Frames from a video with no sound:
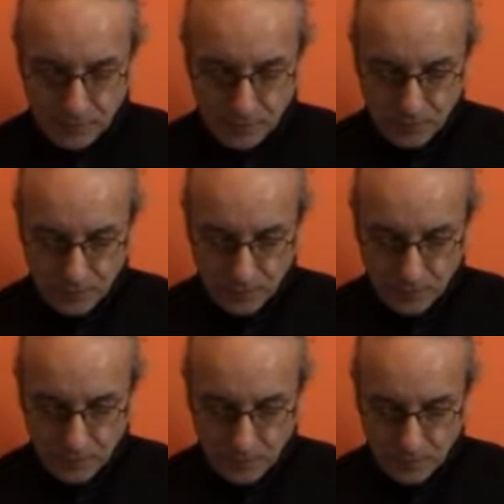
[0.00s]

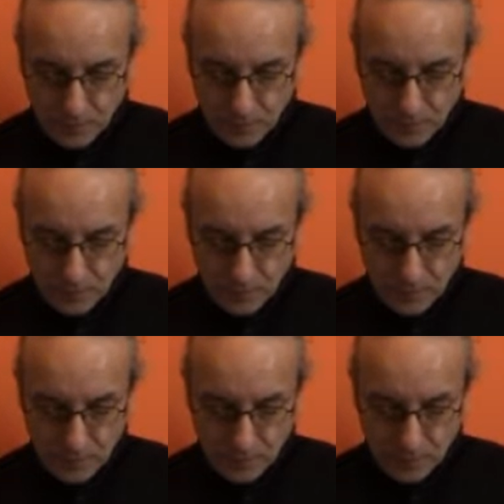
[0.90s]

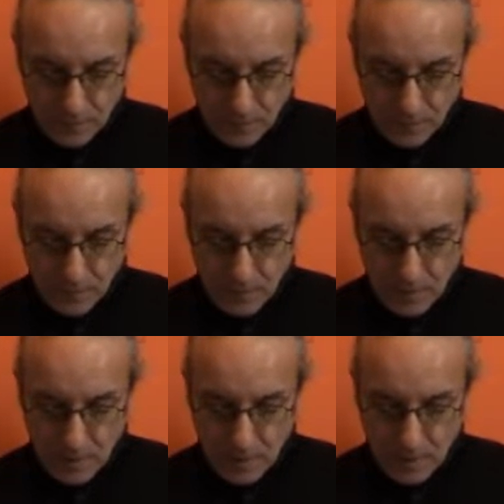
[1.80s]

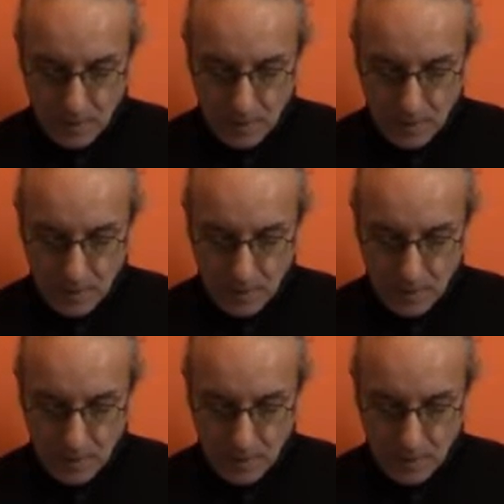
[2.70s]
(silence)